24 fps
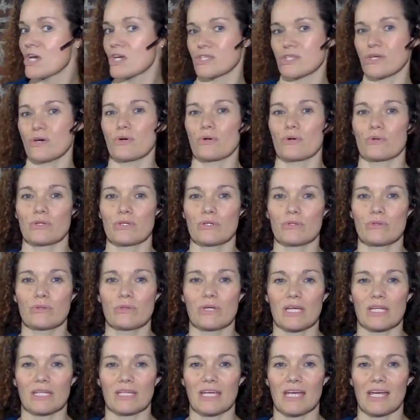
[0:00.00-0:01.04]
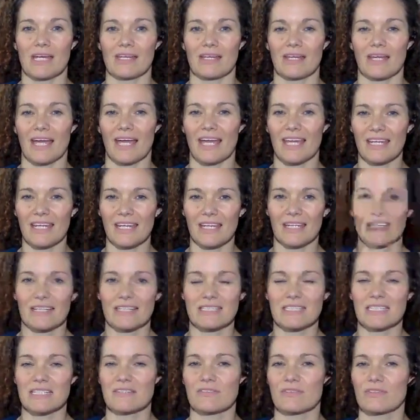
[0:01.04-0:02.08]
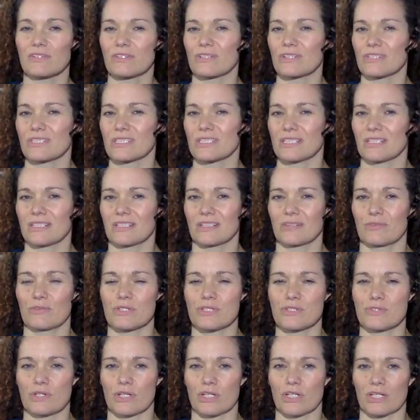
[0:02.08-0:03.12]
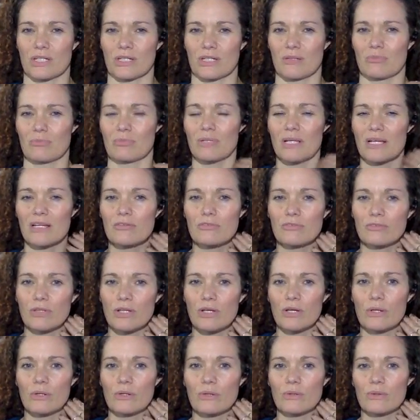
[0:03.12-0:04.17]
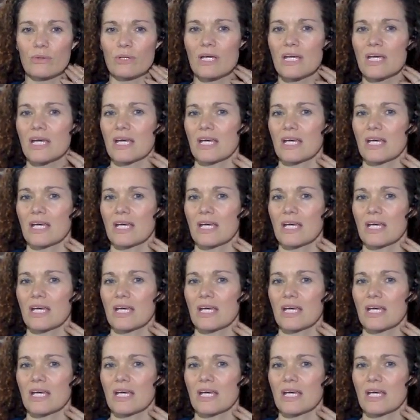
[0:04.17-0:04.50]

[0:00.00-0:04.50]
So you can get headaches if there's a restriction in the blood flow,